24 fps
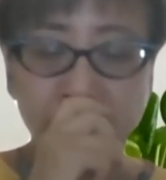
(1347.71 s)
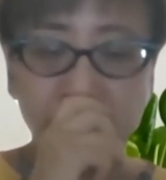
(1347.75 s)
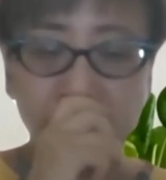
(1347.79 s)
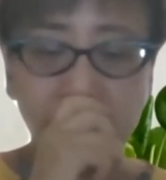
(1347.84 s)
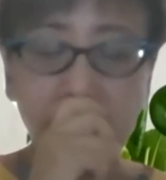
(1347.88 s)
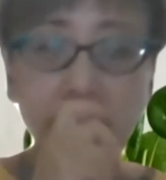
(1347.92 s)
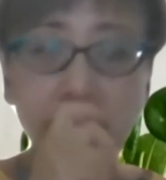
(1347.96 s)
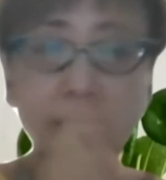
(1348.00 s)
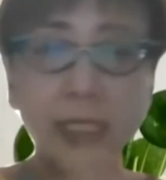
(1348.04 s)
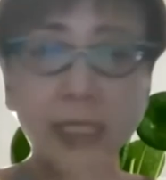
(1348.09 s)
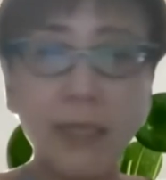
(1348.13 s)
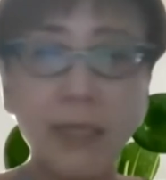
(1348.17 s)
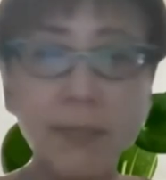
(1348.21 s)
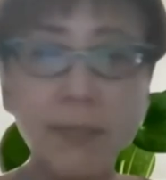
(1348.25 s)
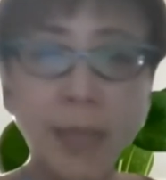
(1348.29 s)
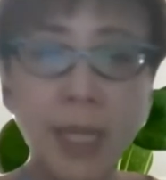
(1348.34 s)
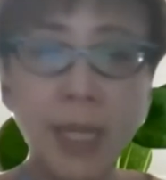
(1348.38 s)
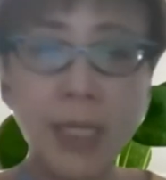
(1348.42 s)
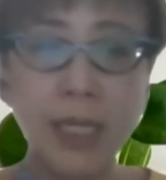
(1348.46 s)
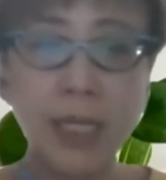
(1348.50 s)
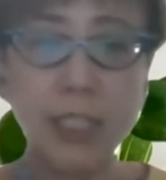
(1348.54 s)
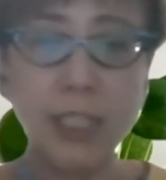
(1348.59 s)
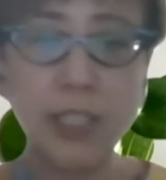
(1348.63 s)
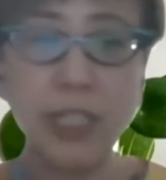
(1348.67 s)
And the
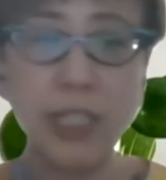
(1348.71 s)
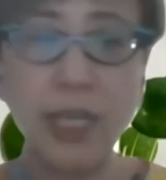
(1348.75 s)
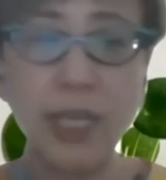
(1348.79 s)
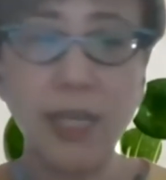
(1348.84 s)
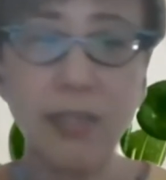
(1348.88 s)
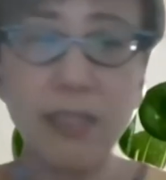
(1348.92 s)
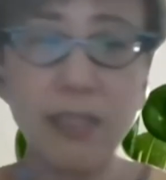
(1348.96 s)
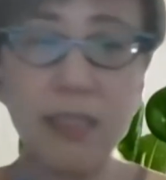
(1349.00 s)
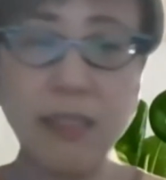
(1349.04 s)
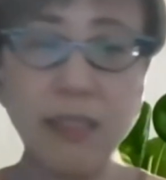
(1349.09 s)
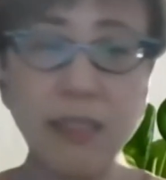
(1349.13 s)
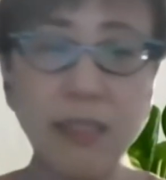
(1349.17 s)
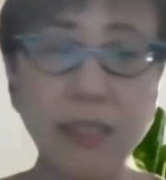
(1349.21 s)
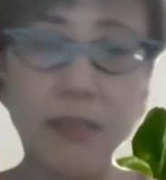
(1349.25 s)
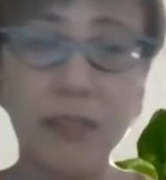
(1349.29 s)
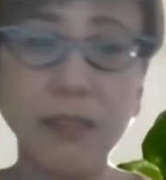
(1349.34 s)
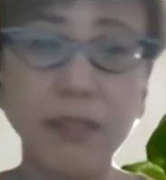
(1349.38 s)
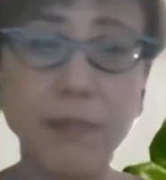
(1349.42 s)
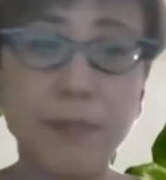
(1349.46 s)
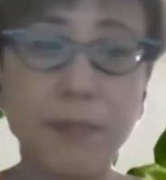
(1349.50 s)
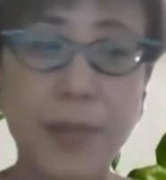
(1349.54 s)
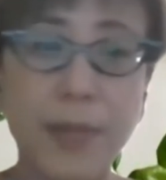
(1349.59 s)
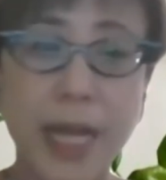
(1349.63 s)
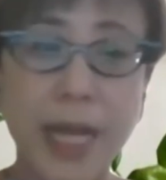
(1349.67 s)
demand actually exceeds the
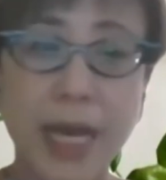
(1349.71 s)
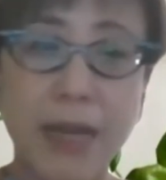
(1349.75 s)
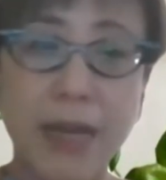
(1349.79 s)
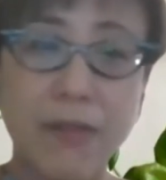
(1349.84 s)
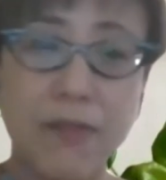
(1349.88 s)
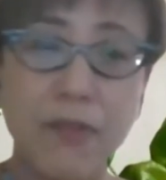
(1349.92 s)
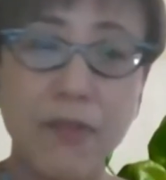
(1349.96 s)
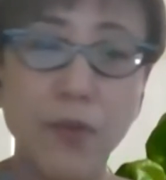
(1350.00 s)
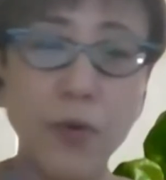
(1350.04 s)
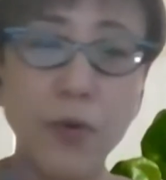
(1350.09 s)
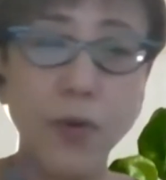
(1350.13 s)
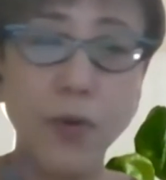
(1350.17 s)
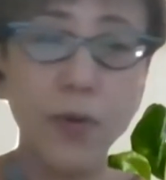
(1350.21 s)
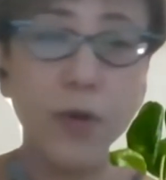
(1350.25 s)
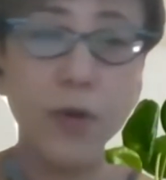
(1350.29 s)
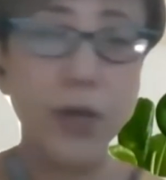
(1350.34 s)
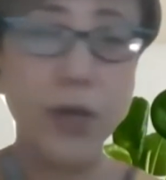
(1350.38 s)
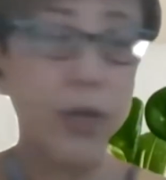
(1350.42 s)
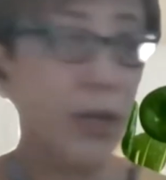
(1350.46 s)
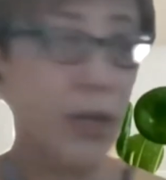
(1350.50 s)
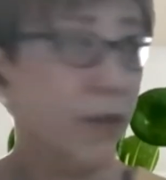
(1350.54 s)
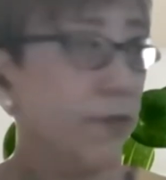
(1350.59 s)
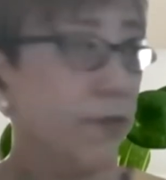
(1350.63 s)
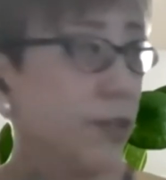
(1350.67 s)
supply for
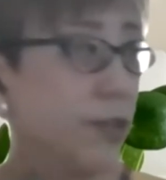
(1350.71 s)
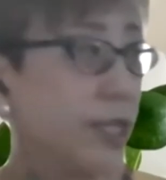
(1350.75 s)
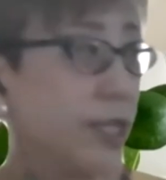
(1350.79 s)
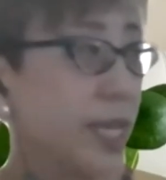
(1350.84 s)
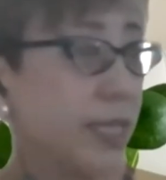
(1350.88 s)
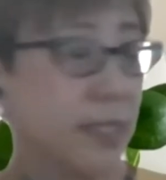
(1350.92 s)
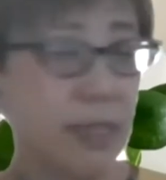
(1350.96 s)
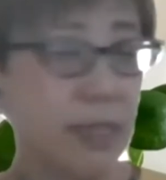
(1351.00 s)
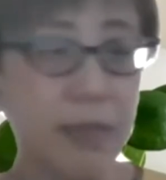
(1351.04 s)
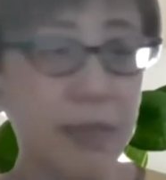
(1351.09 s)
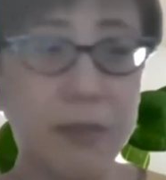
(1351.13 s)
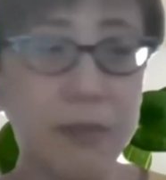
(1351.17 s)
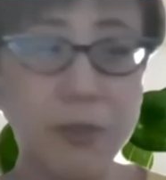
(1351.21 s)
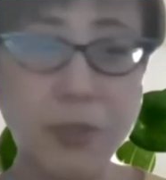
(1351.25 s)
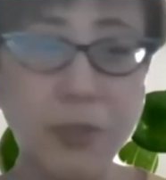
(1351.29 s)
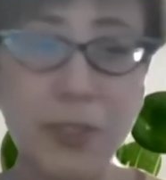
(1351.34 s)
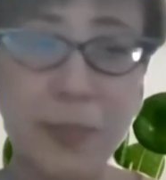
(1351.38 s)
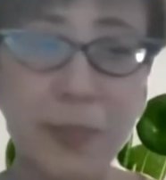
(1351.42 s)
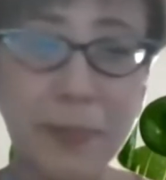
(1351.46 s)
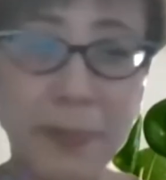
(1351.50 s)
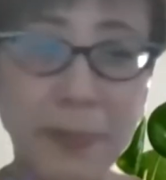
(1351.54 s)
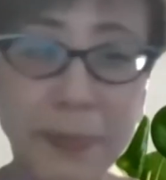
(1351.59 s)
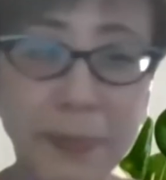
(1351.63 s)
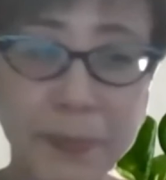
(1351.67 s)
tech skills.
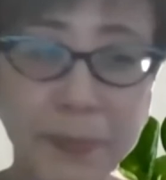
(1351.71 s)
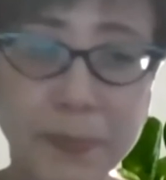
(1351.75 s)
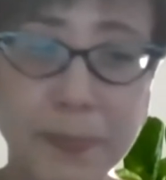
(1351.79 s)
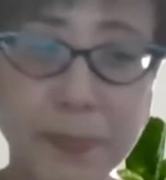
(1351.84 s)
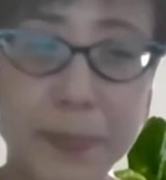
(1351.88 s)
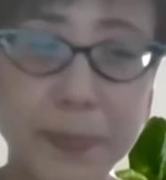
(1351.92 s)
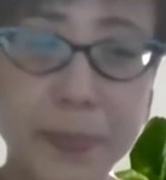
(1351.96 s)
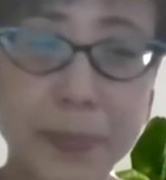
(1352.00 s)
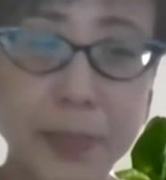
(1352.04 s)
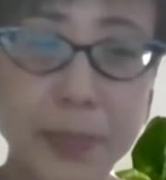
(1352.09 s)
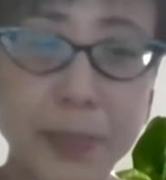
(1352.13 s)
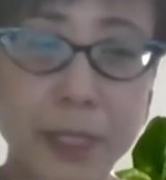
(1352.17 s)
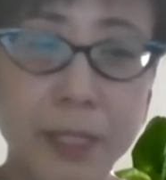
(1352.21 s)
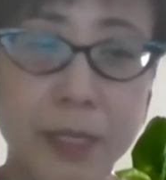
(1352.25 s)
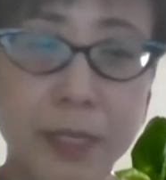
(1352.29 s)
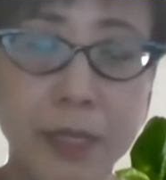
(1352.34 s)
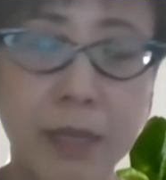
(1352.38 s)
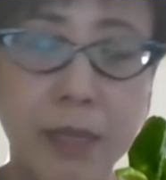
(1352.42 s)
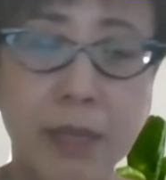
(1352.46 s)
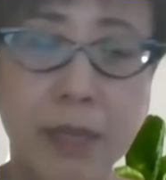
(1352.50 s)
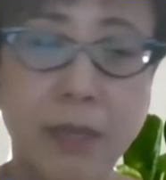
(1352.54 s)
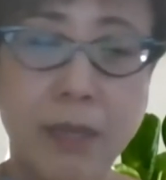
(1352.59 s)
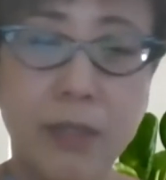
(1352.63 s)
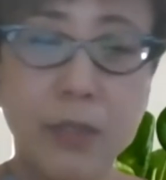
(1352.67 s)

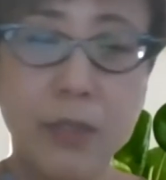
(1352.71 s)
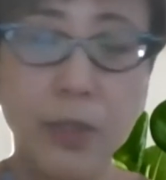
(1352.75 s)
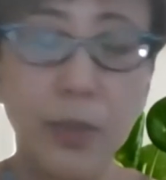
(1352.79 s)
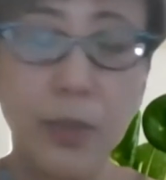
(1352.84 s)
So